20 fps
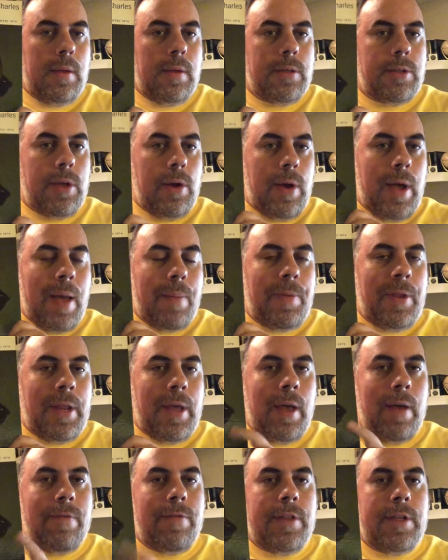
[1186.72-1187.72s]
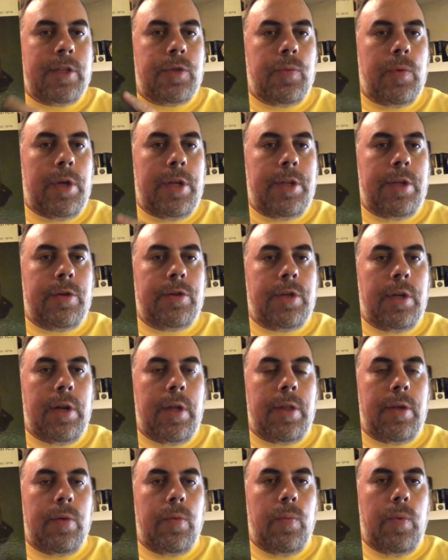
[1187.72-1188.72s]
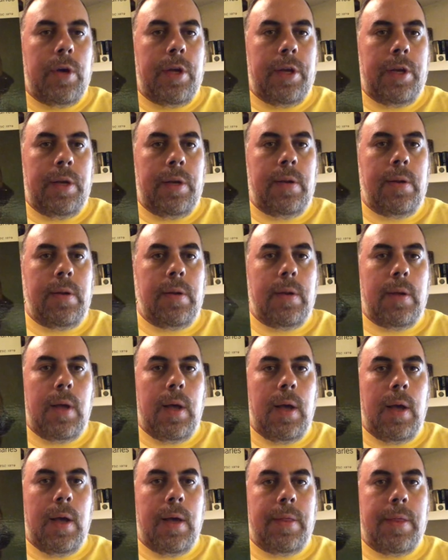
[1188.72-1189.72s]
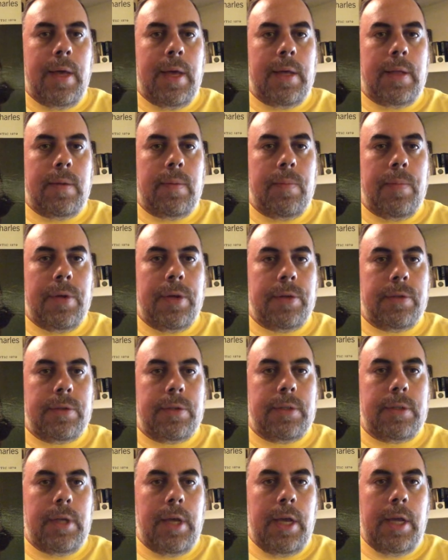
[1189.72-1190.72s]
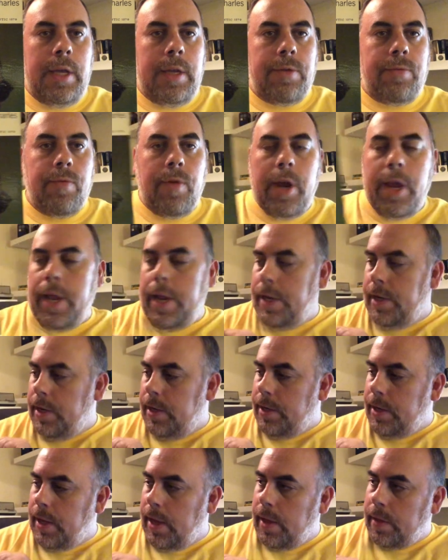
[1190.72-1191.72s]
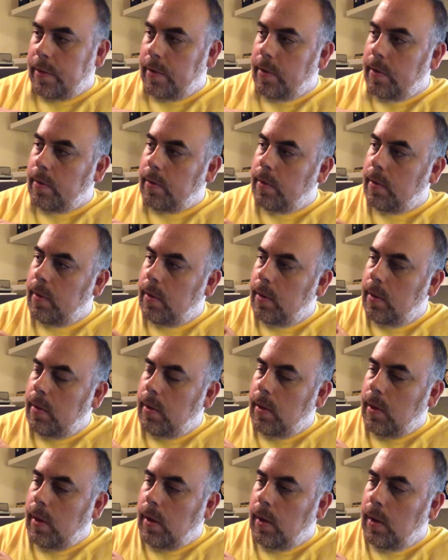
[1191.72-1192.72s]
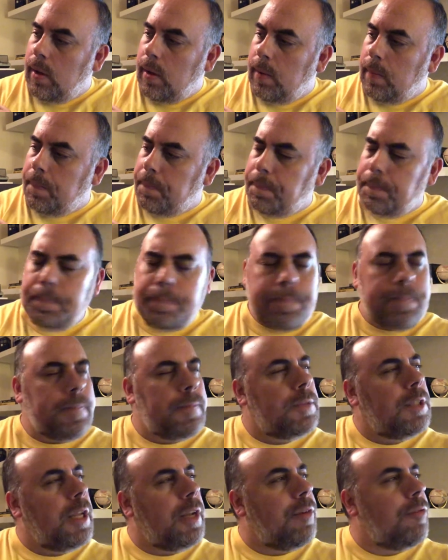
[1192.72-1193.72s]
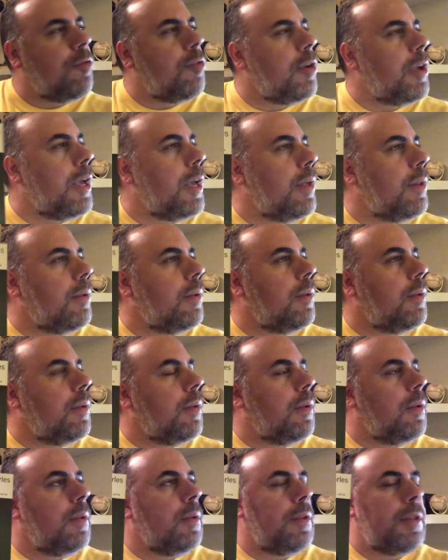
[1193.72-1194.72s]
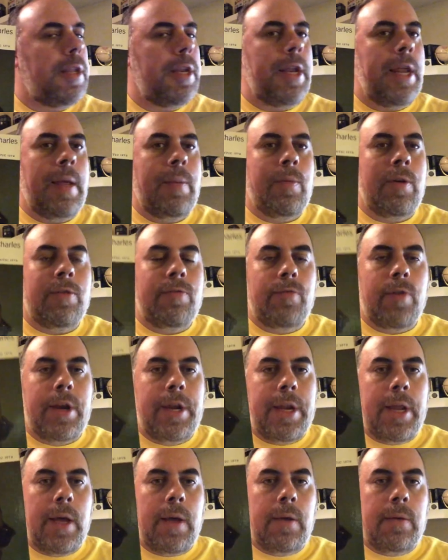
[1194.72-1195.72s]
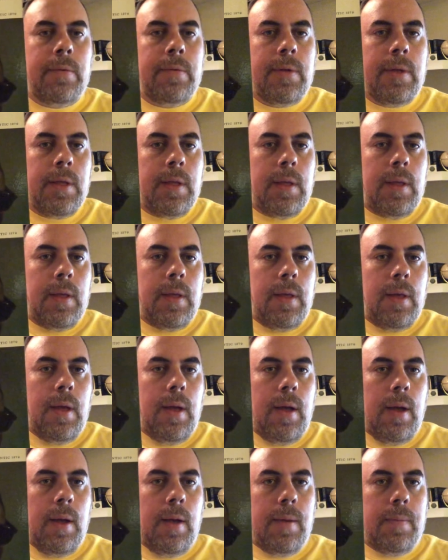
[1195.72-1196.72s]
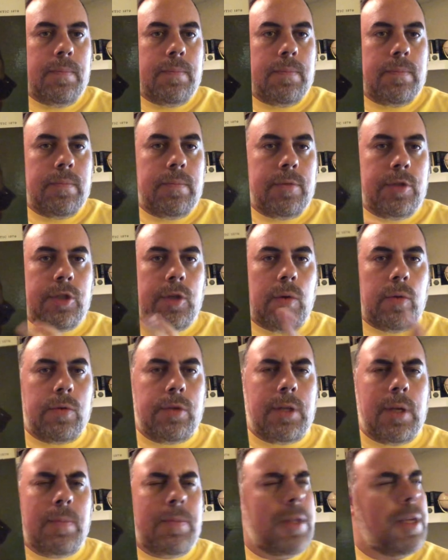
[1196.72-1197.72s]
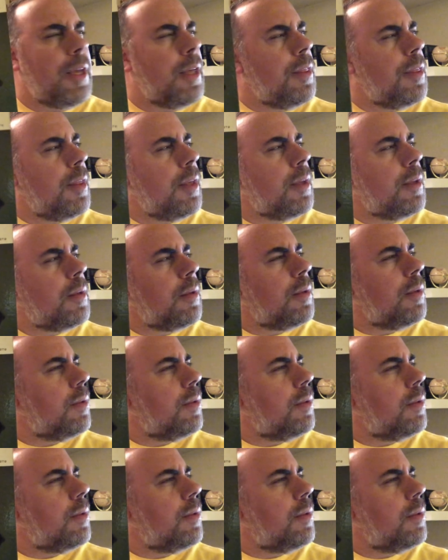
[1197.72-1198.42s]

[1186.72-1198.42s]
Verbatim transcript: So happy to have this one. There's another one that Milt and Ray did together that I forget the name of right now. Soul something, I think.